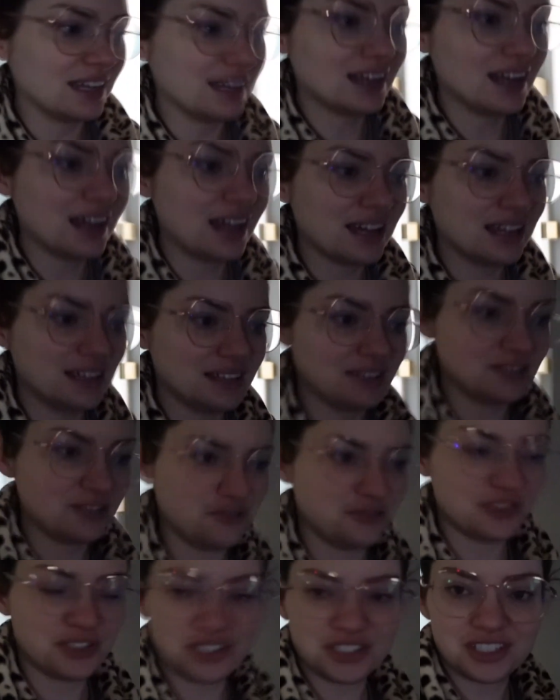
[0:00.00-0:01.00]
and
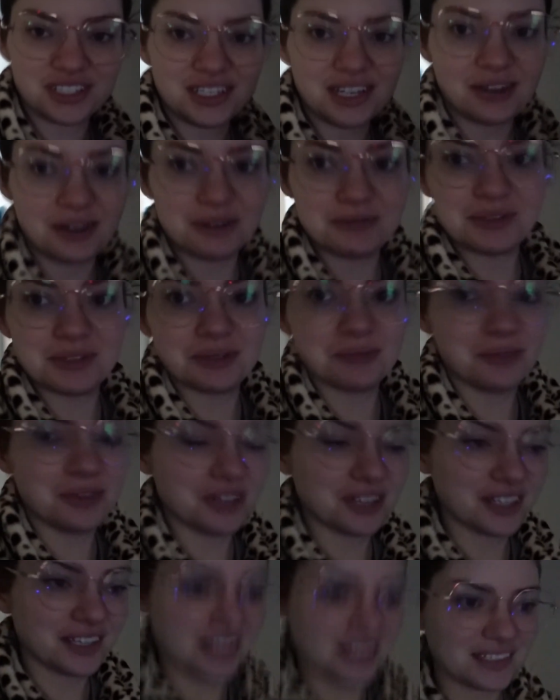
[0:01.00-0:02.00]
officially now I'm done
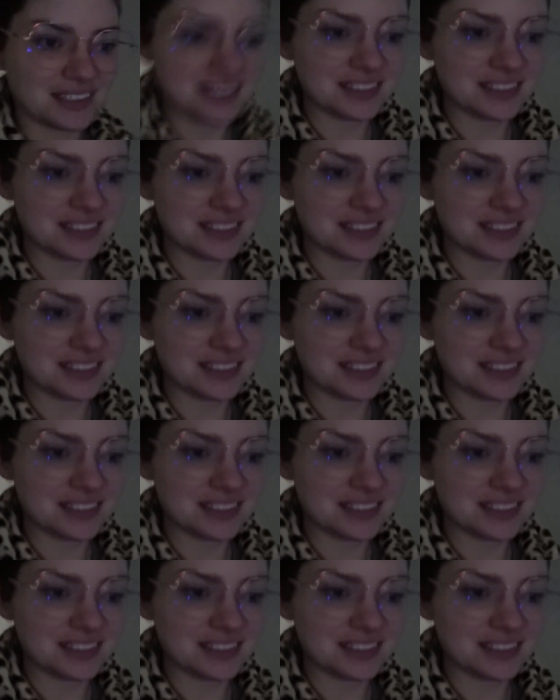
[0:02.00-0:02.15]
walking.